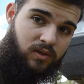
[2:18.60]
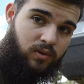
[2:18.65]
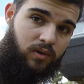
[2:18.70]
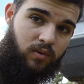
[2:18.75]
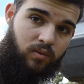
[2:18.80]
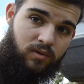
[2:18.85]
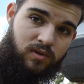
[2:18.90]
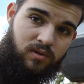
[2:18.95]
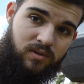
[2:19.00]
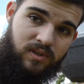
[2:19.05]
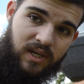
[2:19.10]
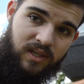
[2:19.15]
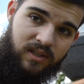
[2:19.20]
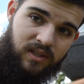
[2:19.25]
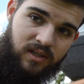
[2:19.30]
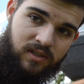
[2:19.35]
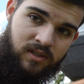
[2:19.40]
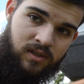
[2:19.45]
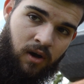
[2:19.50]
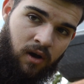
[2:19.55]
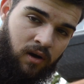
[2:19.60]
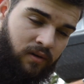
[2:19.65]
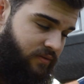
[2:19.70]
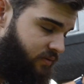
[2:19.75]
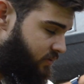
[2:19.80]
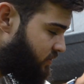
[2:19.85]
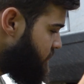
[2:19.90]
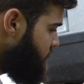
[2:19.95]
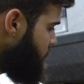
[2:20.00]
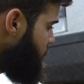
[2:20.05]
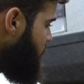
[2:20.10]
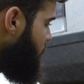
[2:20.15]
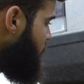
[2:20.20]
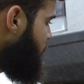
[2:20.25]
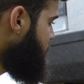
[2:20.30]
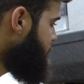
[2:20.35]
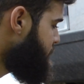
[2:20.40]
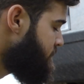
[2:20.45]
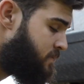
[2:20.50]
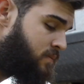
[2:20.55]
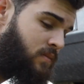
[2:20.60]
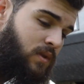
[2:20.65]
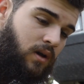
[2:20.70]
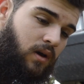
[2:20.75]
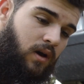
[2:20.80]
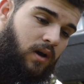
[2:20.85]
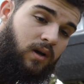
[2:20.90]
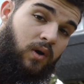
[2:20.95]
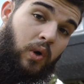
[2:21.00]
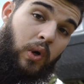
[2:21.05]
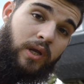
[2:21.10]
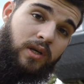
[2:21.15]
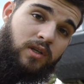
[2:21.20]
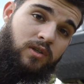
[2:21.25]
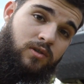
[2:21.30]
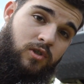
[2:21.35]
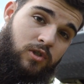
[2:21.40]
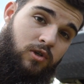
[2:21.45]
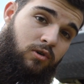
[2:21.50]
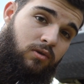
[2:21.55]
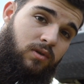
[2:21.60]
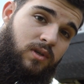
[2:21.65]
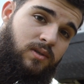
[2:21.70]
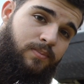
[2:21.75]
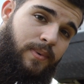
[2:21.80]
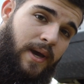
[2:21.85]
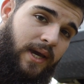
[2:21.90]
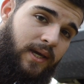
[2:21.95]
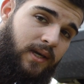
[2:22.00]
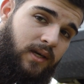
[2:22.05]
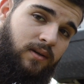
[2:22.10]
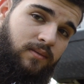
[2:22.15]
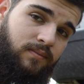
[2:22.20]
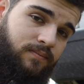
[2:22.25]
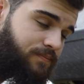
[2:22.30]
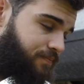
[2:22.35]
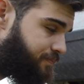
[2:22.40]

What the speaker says: to it, once you take this off, go ahead and screw this back in,